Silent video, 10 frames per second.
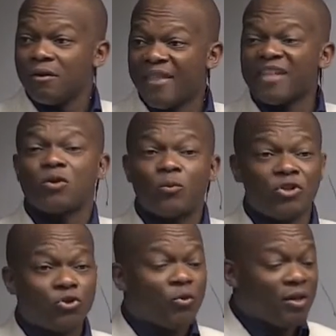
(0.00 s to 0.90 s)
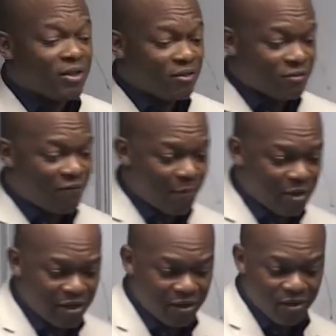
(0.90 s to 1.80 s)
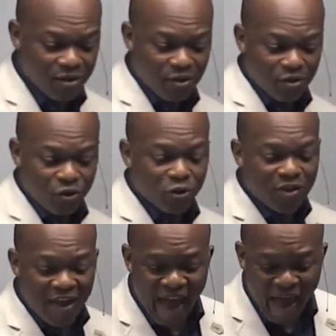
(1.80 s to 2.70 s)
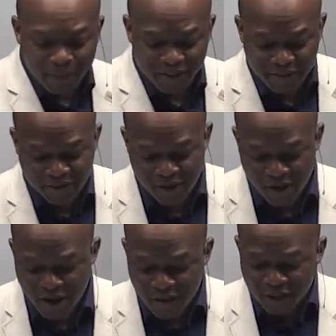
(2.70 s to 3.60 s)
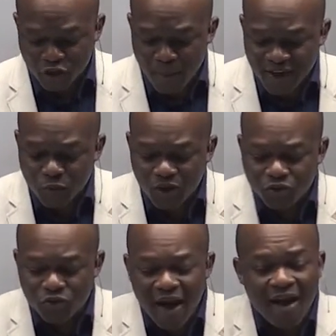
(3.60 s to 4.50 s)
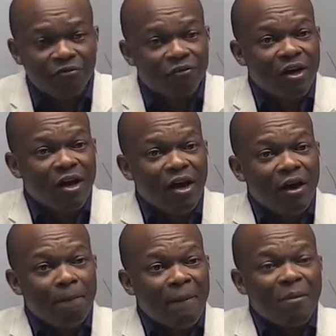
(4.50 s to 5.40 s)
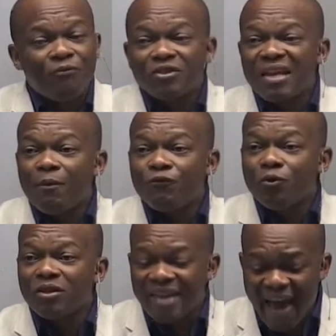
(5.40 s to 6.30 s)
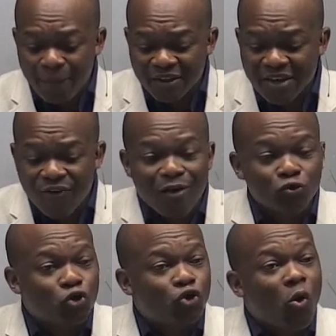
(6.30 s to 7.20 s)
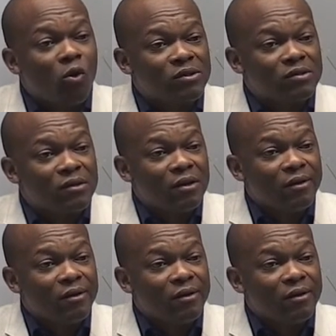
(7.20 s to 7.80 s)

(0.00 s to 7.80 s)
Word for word: That's what we do in this family. Those are the habits that you might want to have. Maybe for some of you, it's habits around chores